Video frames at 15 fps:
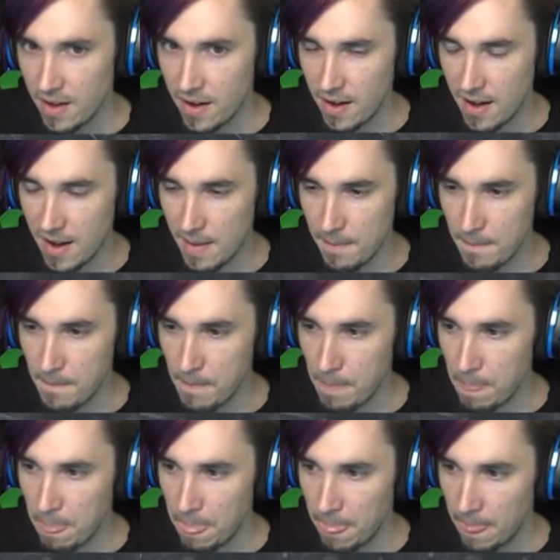Um,
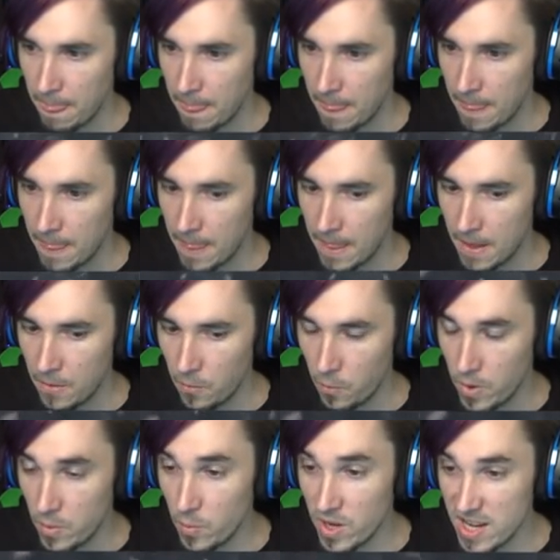
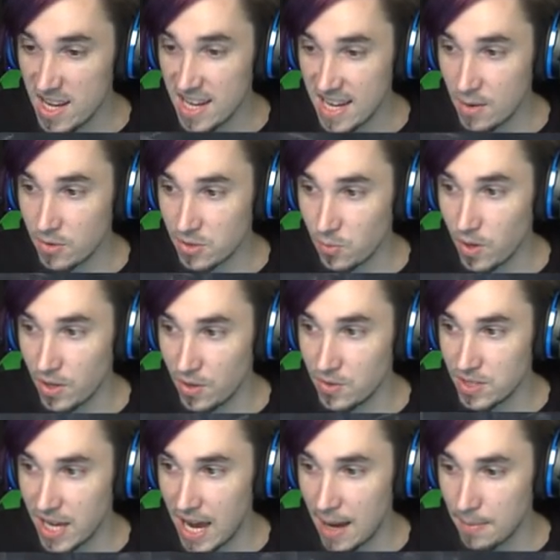we, we need to get to one of
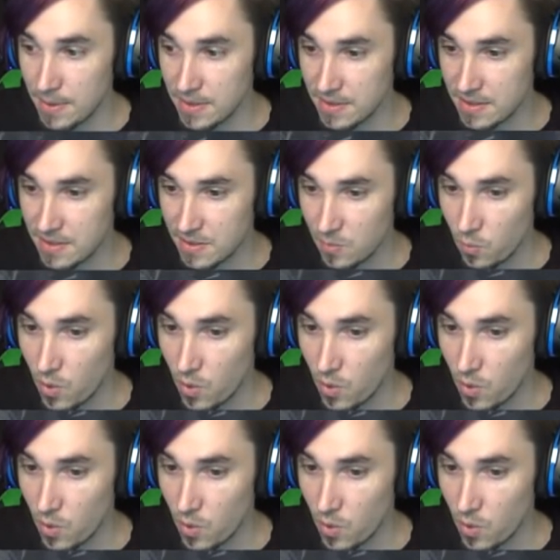those cabins.